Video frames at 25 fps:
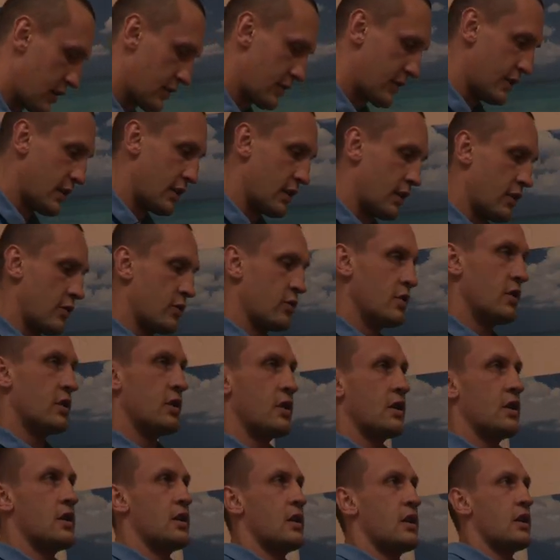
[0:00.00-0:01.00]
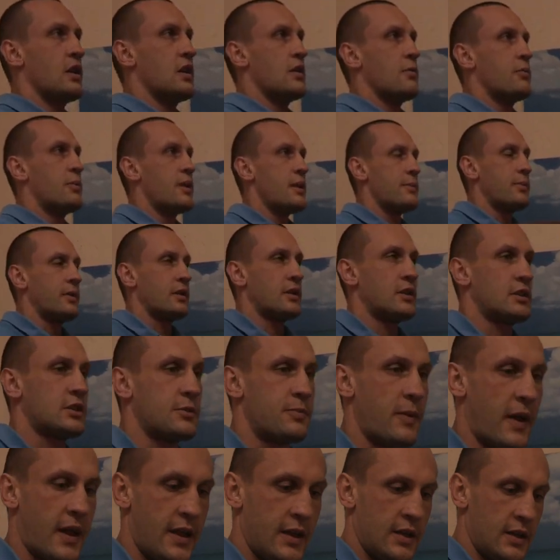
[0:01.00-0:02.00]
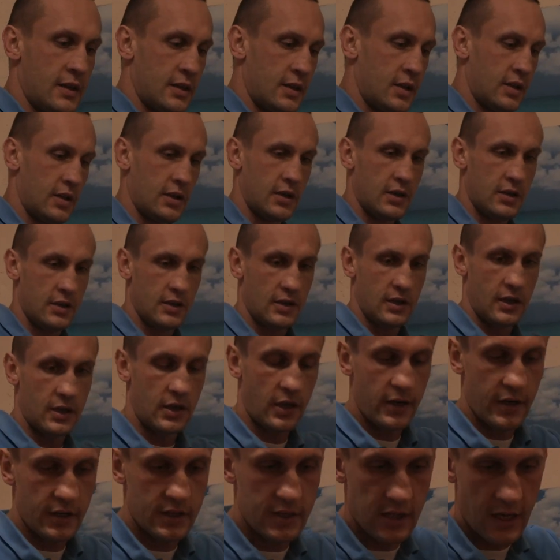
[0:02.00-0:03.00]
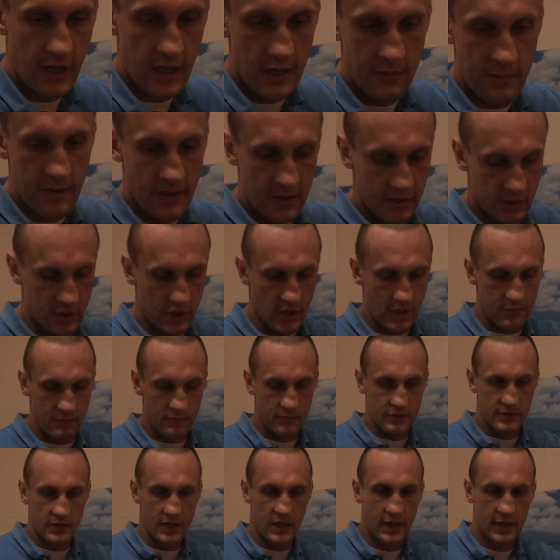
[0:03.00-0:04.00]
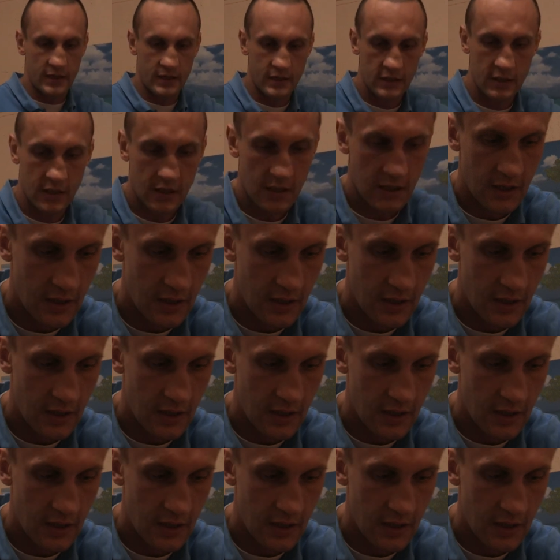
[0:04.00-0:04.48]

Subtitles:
you know, people spend a lot of time in gyms, and